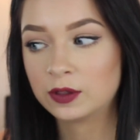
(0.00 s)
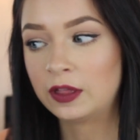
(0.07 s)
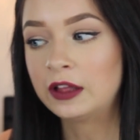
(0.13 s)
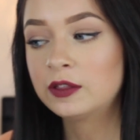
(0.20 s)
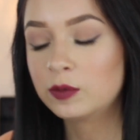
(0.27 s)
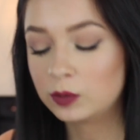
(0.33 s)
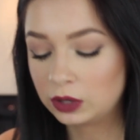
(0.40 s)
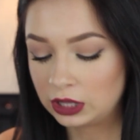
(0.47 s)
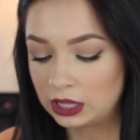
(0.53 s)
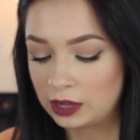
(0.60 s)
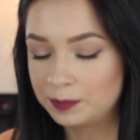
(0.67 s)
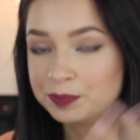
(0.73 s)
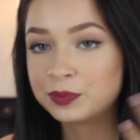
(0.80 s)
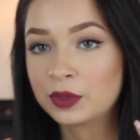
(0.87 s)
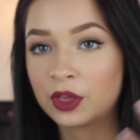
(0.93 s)
So that's
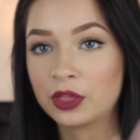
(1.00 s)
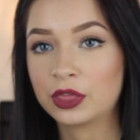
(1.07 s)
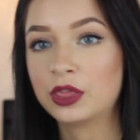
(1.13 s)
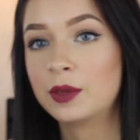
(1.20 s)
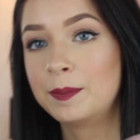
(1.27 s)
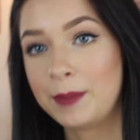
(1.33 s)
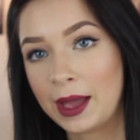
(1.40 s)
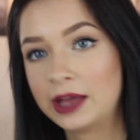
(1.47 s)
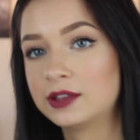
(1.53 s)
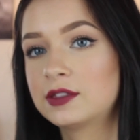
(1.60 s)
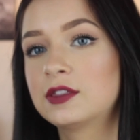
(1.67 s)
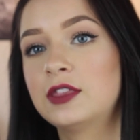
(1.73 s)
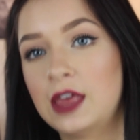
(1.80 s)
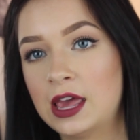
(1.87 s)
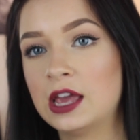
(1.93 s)
really the
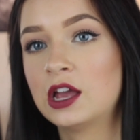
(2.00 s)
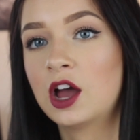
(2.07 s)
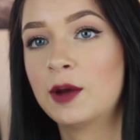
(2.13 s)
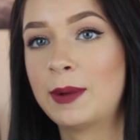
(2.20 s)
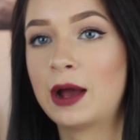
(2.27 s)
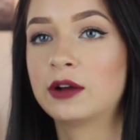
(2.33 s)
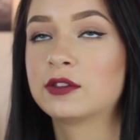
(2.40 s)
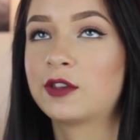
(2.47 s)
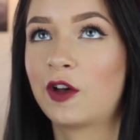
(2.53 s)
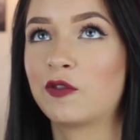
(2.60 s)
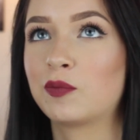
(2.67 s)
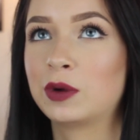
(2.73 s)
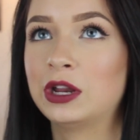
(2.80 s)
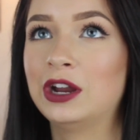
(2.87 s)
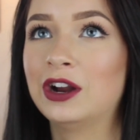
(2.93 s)
best thing about sophomore